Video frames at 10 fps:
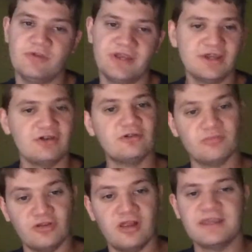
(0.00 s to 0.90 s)
yeah,
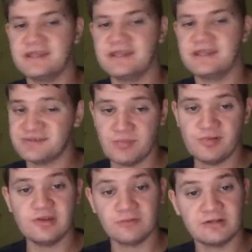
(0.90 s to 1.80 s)
see, when I go to a
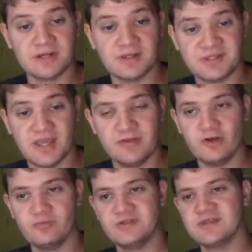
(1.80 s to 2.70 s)
mall, it's typically right
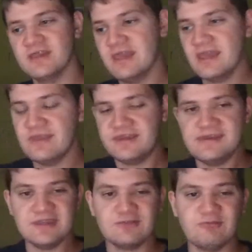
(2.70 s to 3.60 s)
around the time it opens.
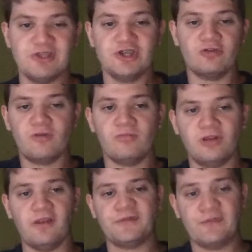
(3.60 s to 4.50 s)
The key is when you
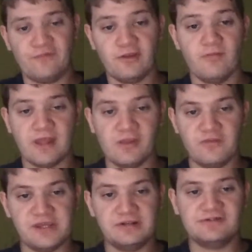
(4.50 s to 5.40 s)
go to a mall to film
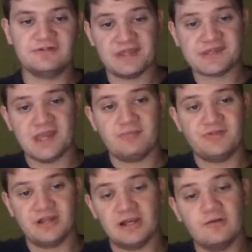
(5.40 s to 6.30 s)
elevators, the
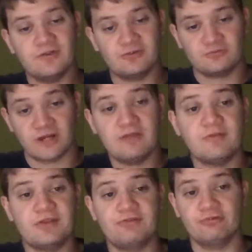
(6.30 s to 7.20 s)
best time to go
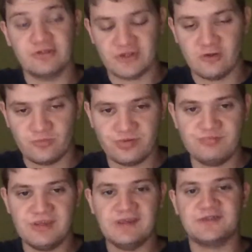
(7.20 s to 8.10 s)
is right when the doors
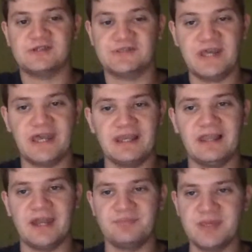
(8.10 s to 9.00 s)
open because there's not
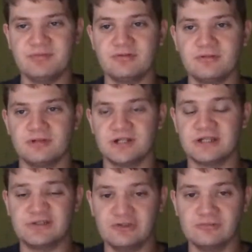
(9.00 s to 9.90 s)
a lot of people or
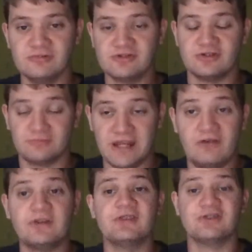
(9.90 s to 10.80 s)
consumers
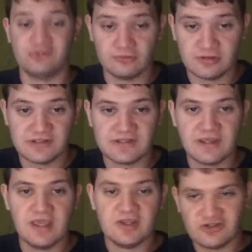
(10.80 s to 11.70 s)
around in the stores.
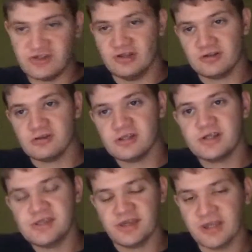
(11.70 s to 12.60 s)
So the earlier
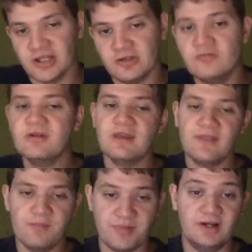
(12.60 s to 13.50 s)
you go, the
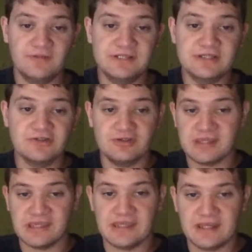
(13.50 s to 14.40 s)
better videos you can
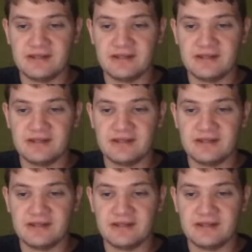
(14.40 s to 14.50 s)
get.